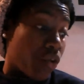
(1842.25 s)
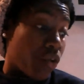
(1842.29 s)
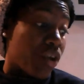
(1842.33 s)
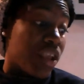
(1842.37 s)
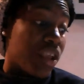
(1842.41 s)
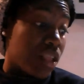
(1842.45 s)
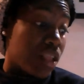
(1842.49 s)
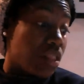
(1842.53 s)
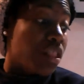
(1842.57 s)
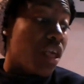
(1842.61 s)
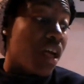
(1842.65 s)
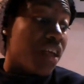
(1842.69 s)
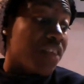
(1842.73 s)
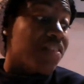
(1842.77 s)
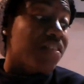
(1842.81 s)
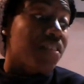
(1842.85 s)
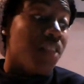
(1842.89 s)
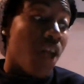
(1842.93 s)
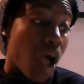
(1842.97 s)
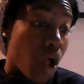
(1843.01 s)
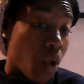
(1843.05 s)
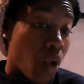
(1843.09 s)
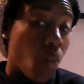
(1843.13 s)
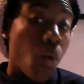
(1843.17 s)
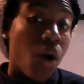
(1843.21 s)
he does
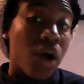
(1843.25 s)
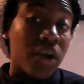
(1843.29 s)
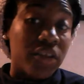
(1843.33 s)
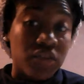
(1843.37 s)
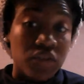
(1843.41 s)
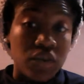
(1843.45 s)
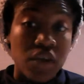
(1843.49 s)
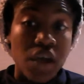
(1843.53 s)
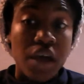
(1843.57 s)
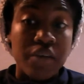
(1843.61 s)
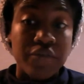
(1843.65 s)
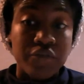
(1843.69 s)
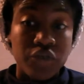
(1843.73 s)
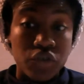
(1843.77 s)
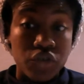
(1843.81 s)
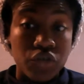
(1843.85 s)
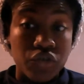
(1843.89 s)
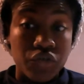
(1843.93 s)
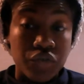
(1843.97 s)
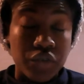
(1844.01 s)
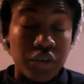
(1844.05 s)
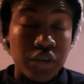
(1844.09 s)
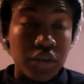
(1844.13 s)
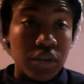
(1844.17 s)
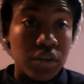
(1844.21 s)
not want to have
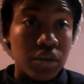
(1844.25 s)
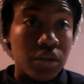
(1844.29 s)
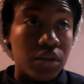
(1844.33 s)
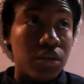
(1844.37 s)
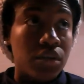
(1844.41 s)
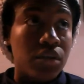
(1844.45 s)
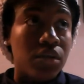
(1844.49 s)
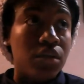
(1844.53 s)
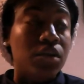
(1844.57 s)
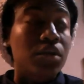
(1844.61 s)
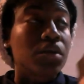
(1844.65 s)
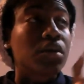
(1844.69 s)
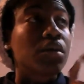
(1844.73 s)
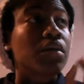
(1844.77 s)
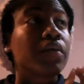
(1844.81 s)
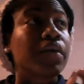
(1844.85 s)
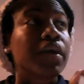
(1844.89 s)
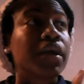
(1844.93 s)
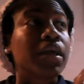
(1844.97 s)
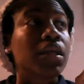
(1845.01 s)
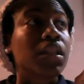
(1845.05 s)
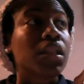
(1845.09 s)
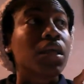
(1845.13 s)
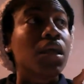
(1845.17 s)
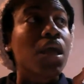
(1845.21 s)
children,
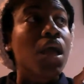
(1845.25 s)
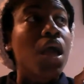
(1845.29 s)
right?